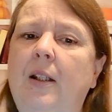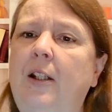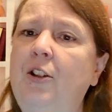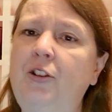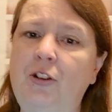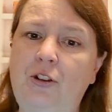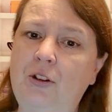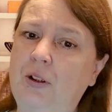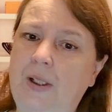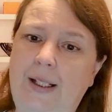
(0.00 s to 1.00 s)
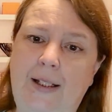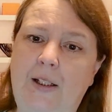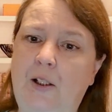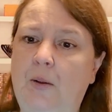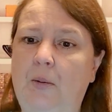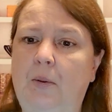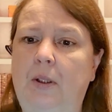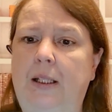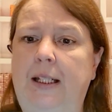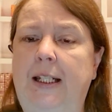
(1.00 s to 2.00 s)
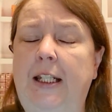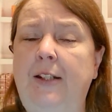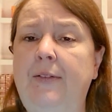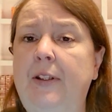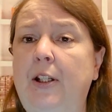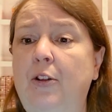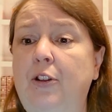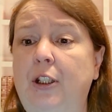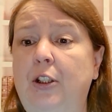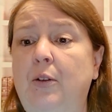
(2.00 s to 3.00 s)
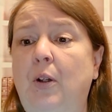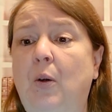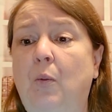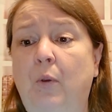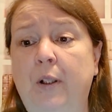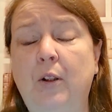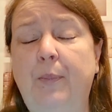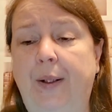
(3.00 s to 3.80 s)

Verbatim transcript: Kirsha shook her head no, even though she knew her real